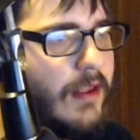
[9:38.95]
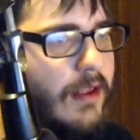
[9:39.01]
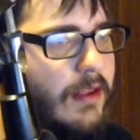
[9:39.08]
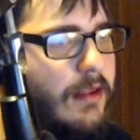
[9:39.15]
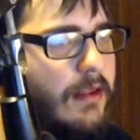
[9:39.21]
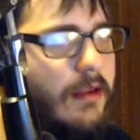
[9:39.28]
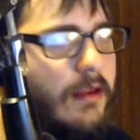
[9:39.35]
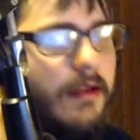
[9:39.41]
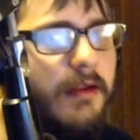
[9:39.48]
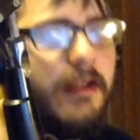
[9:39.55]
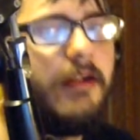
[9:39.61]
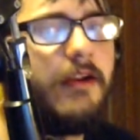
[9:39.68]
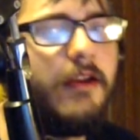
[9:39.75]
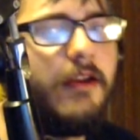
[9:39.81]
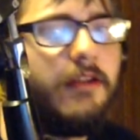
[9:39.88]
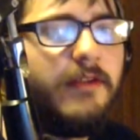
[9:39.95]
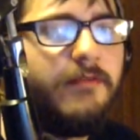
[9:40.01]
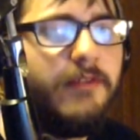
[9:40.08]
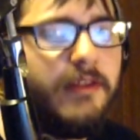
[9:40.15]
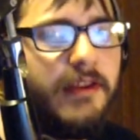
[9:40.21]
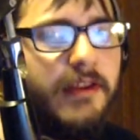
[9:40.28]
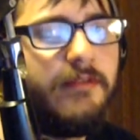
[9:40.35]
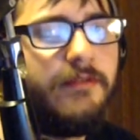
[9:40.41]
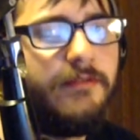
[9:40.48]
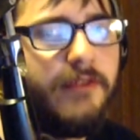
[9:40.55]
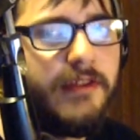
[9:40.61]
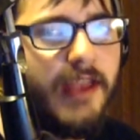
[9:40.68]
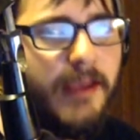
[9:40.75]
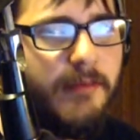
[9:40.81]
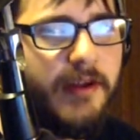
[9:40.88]
Uh, that's my foot. That's a foot
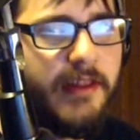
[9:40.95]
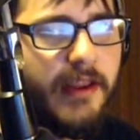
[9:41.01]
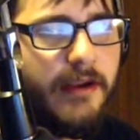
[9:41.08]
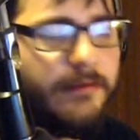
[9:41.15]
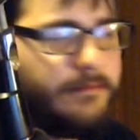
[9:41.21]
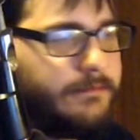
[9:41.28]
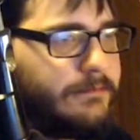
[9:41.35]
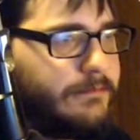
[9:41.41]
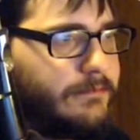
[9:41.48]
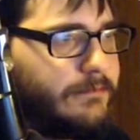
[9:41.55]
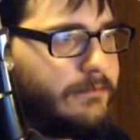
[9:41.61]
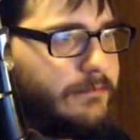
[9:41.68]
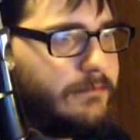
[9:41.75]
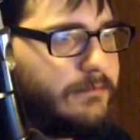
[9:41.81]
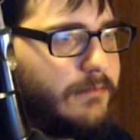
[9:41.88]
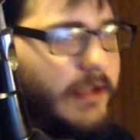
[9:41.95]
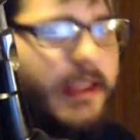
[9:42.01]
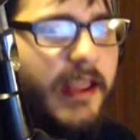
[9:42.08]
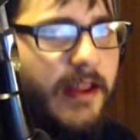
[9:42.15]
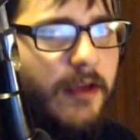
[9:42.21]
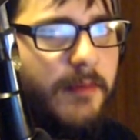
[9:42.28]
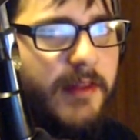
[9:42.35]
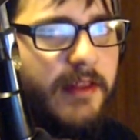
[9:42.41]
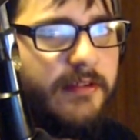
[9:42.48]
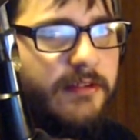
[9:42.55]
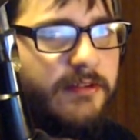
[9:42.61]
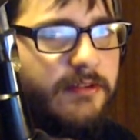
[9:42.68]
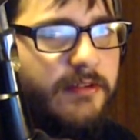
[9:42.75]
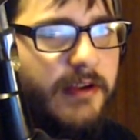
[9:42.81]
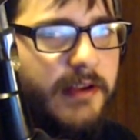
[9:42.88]
tap right there. I can't help it. This one's great.